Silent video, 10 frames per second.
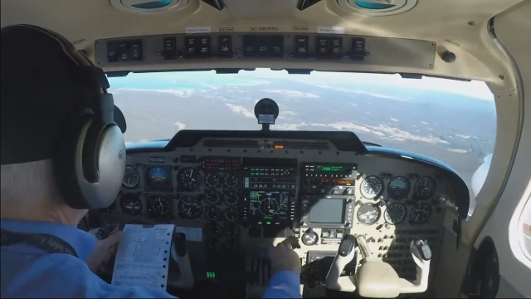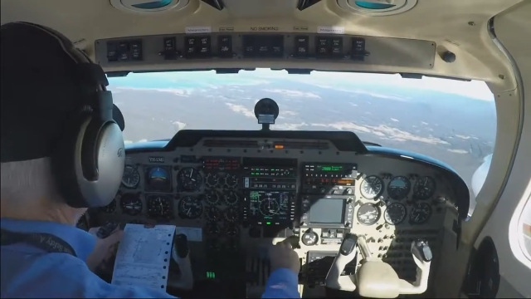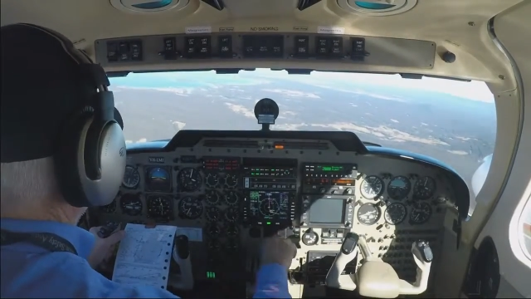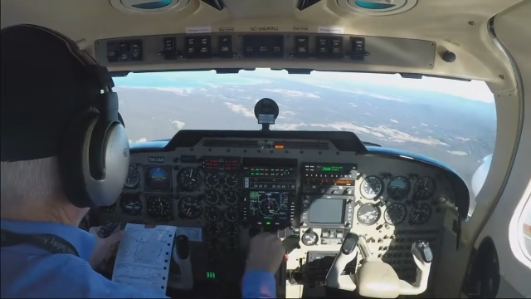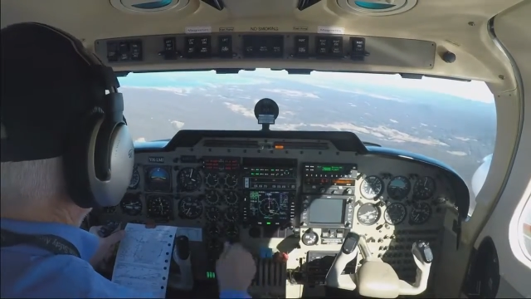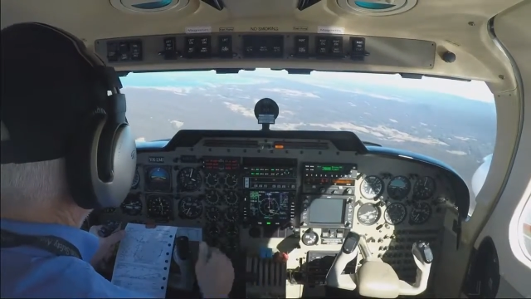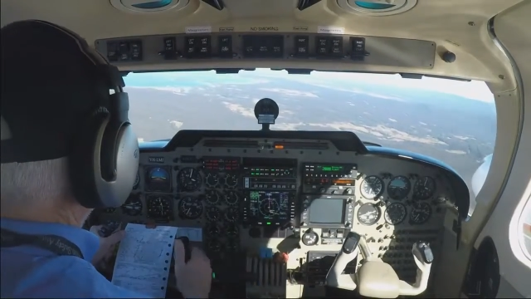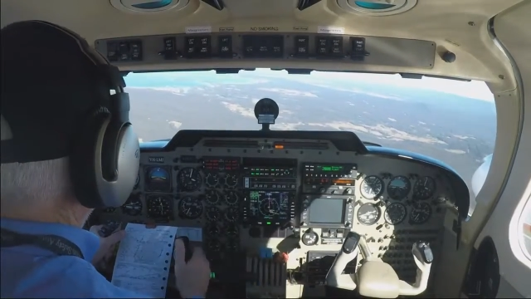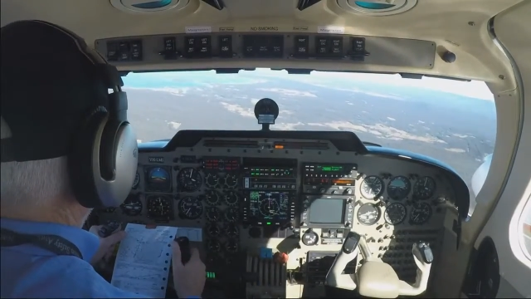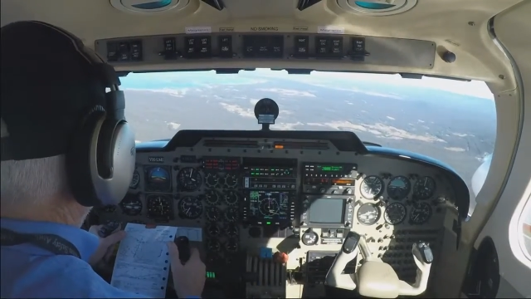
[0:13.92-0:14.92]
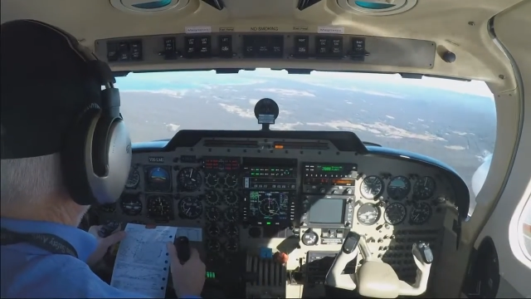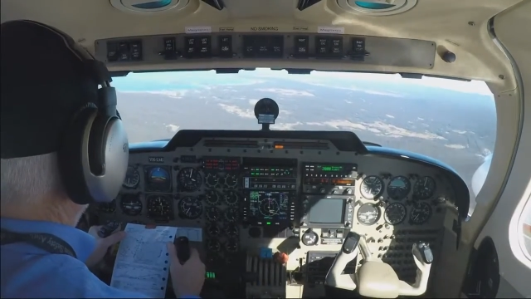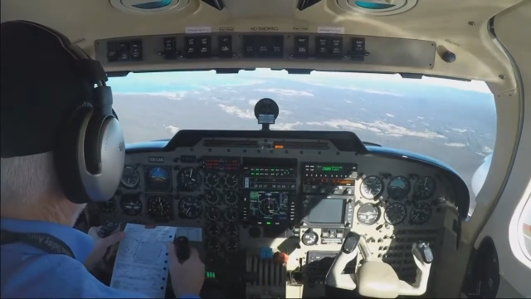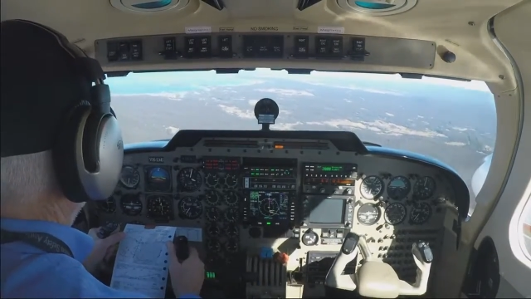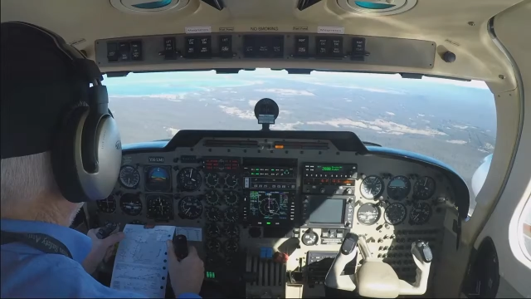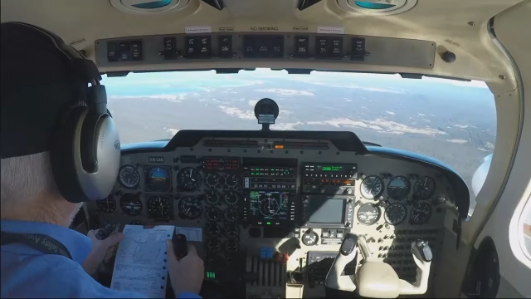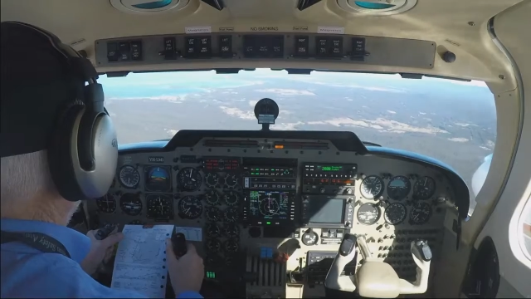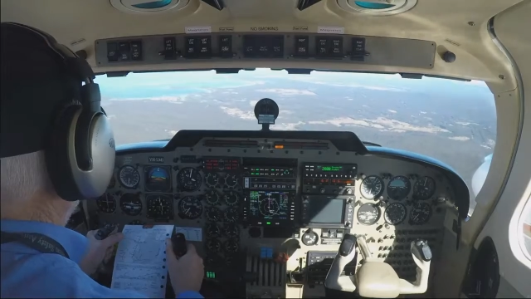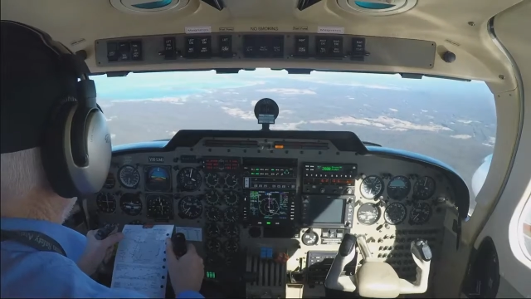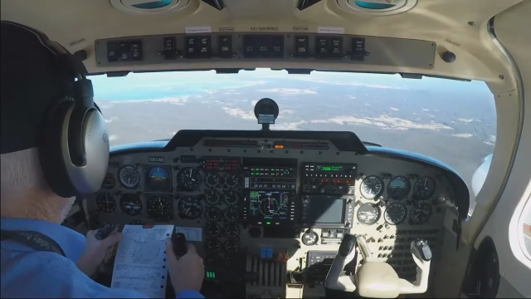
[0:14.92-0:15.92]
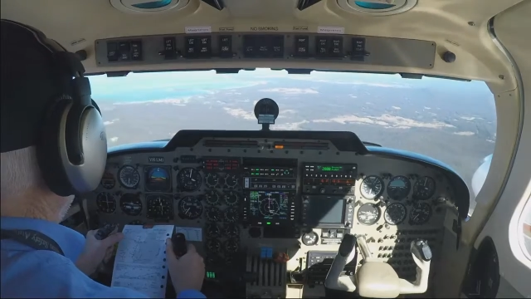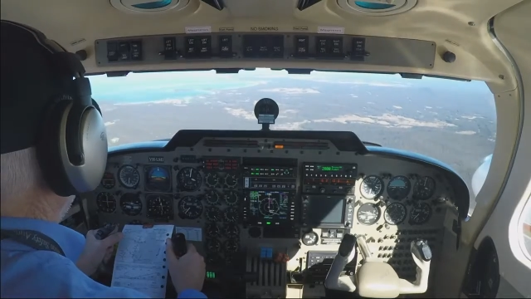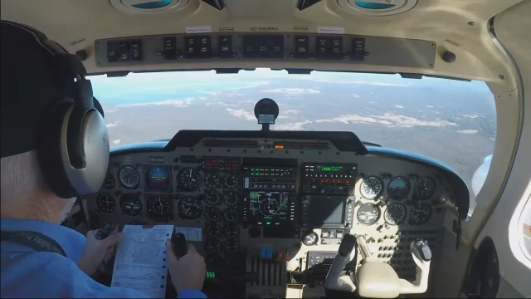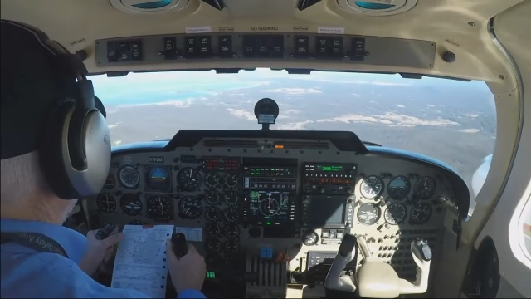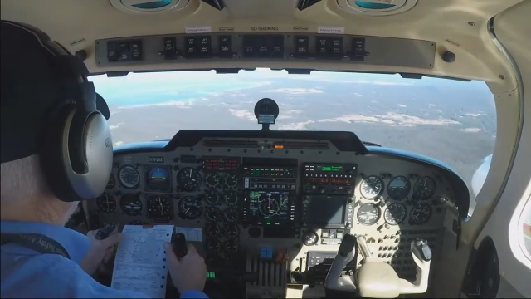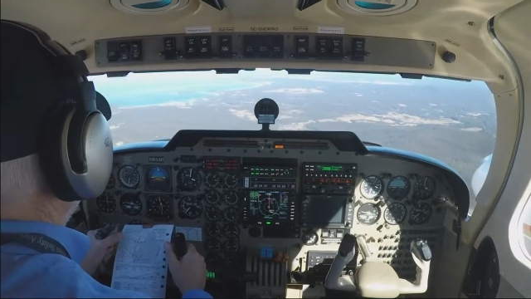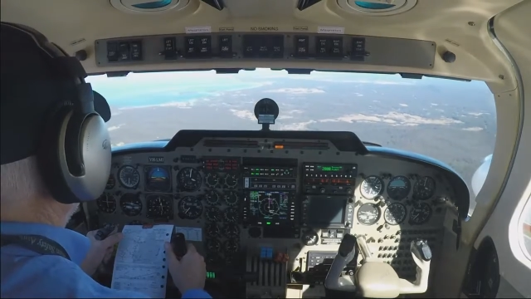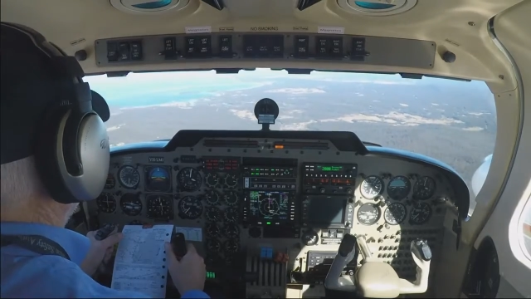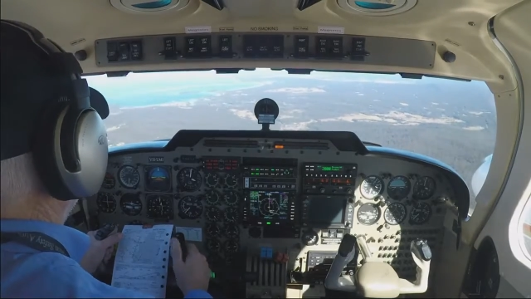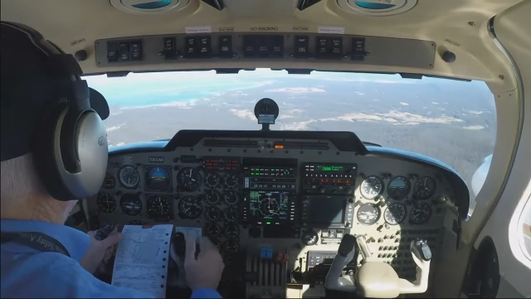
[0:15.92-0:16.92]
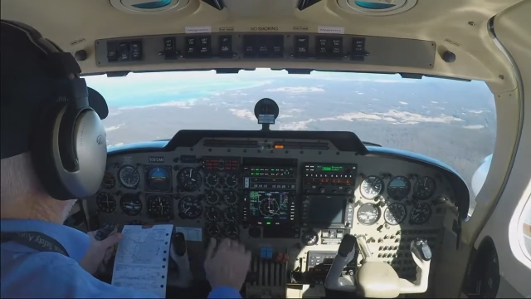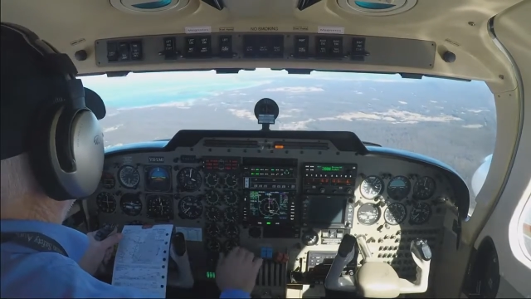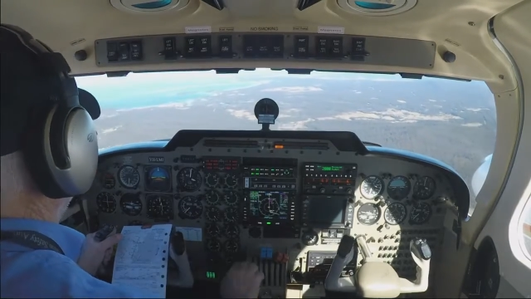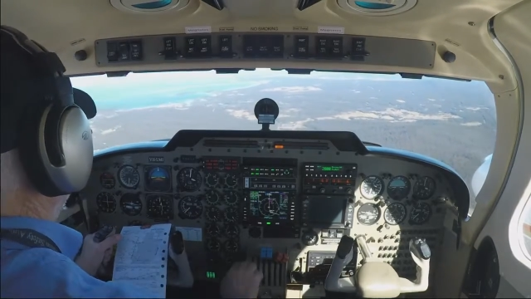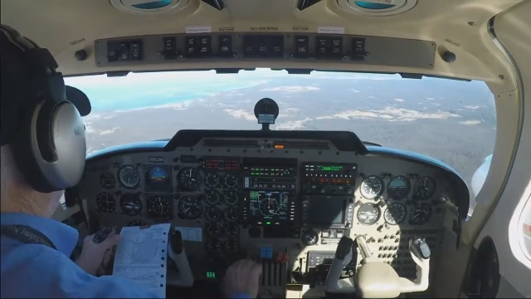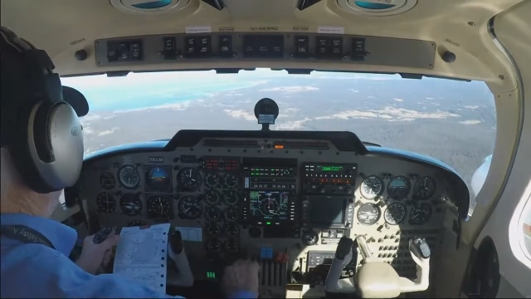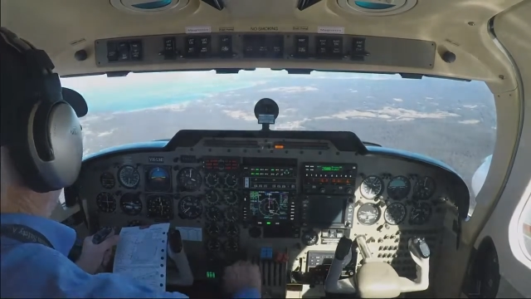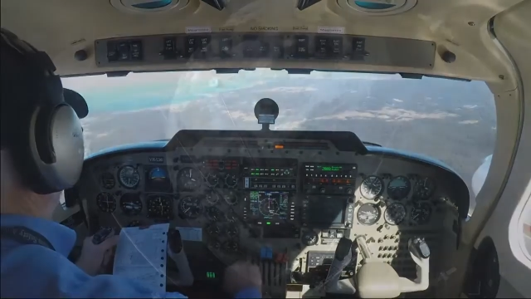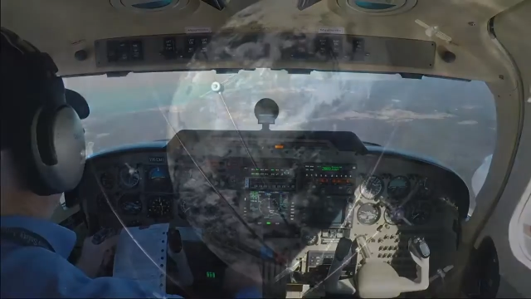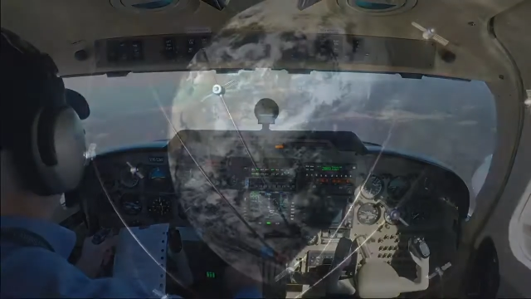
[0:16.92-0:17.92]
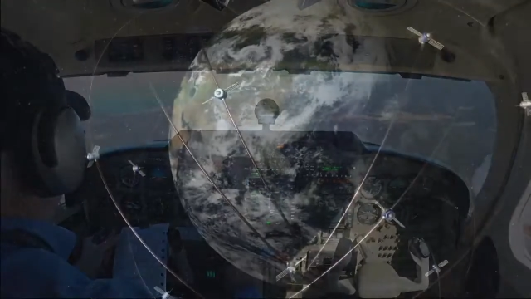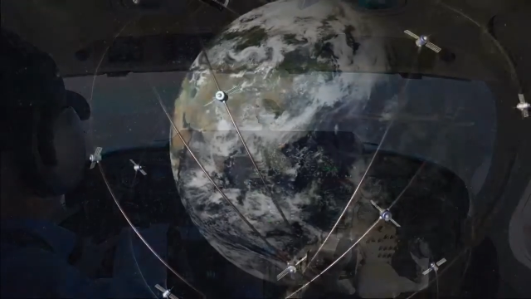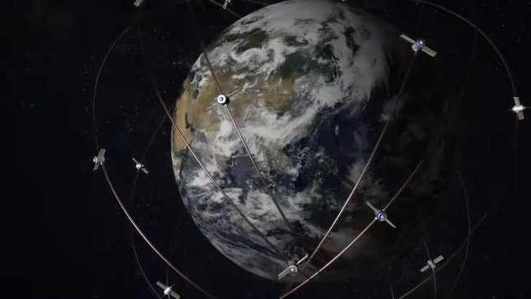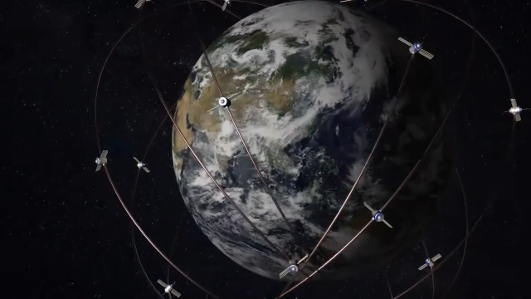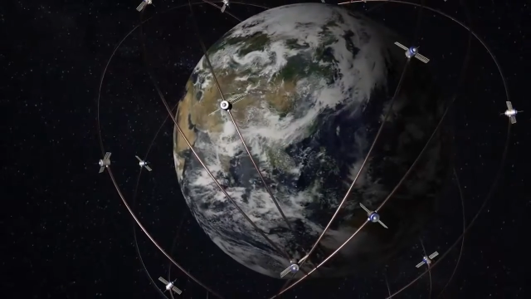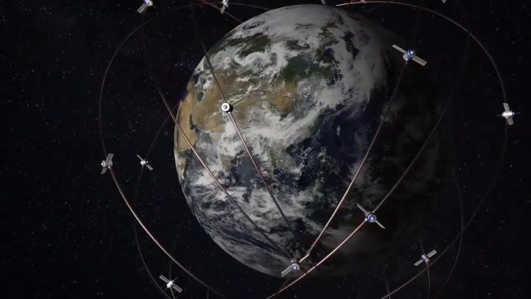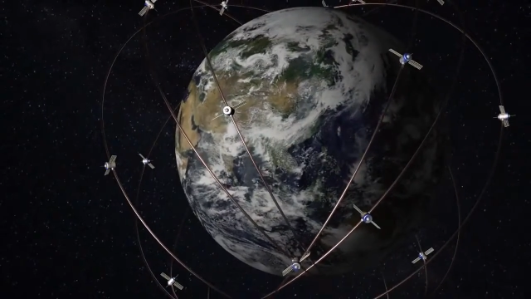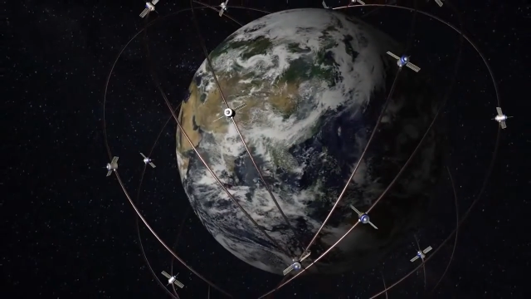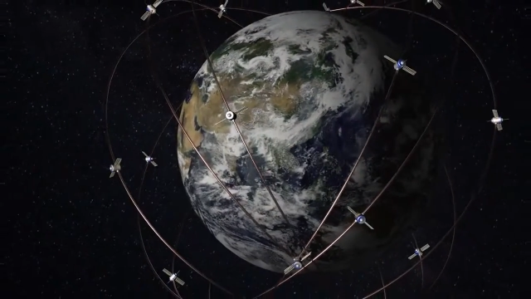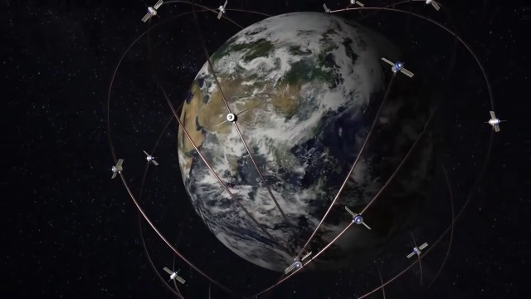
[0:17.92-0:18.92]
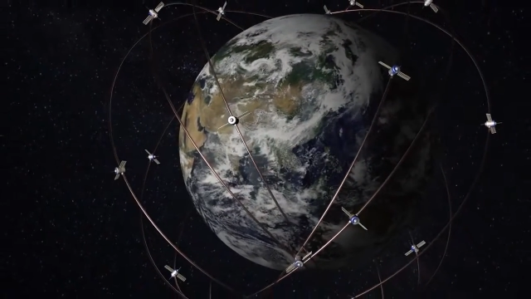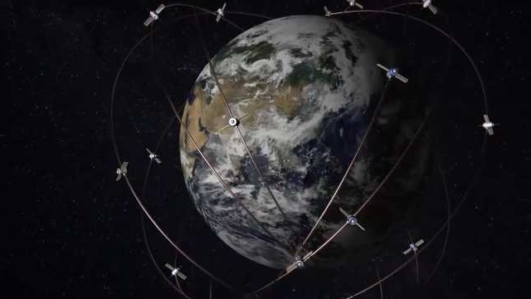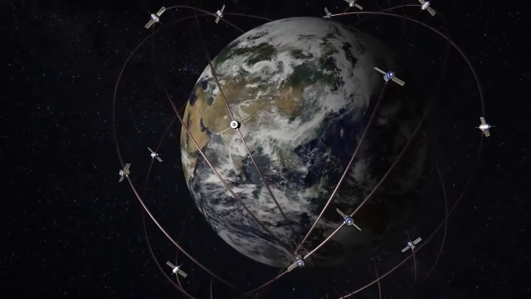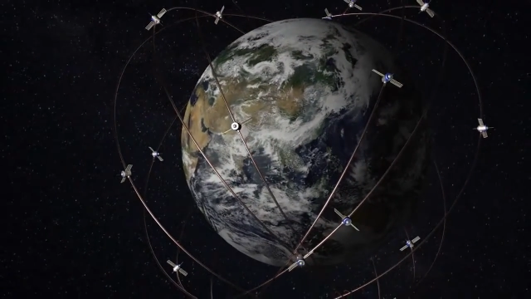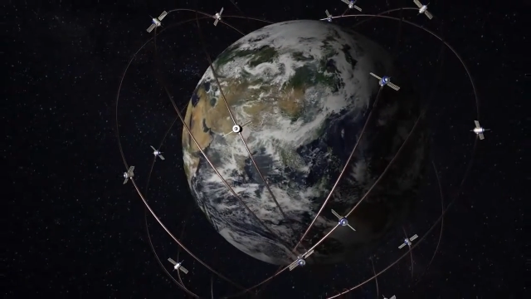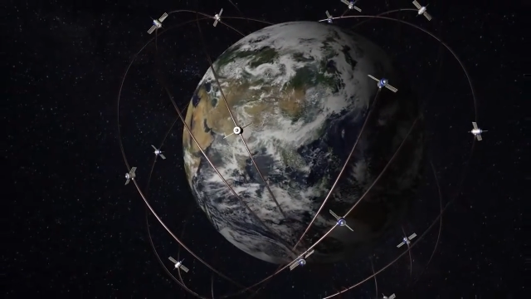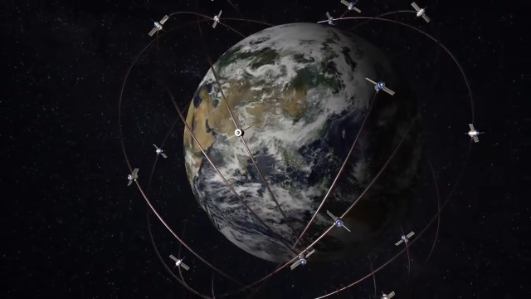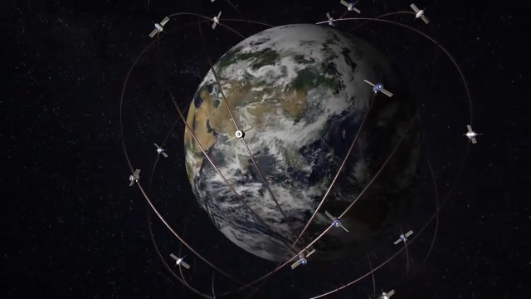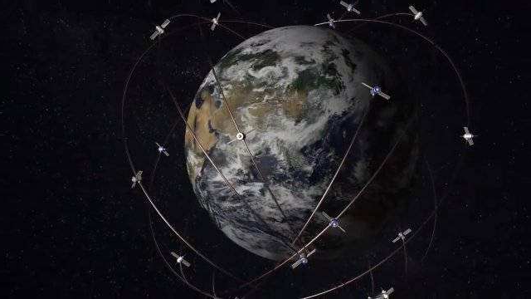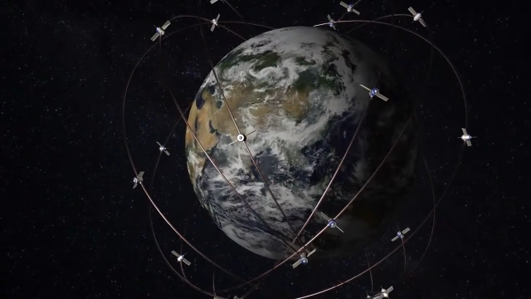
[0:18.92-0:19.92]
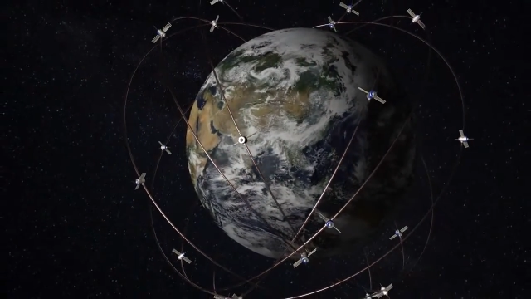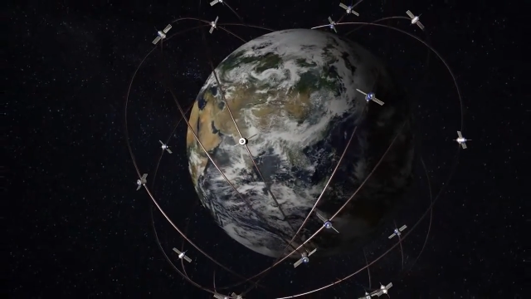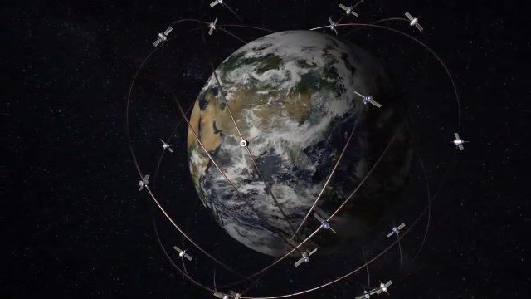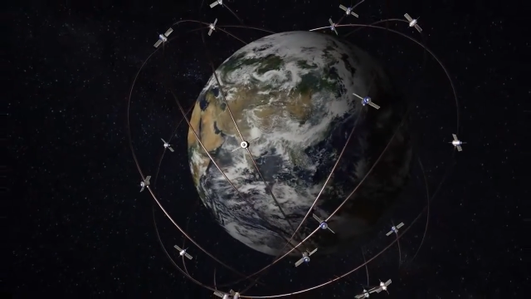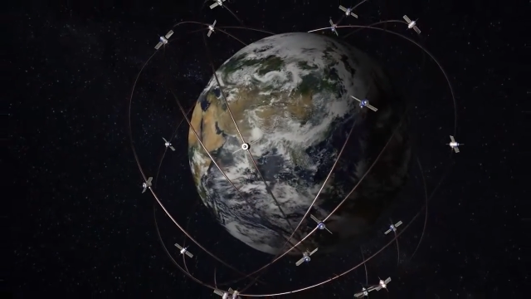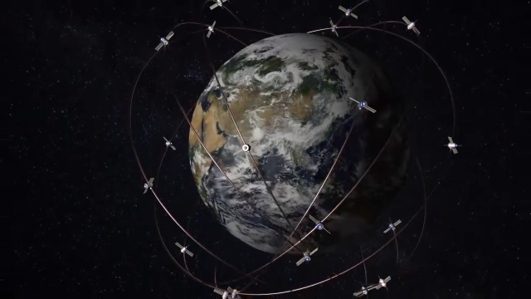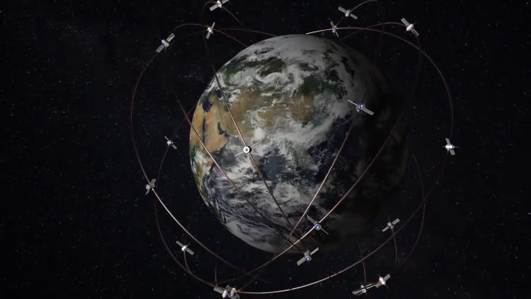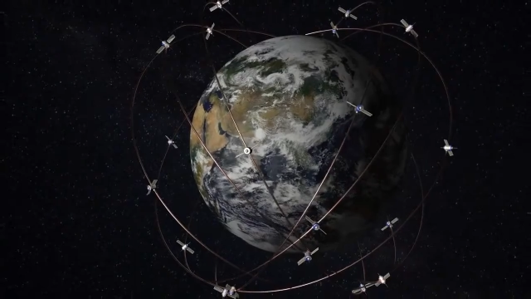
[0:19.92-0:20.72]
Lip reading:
[unreadable: no face in view]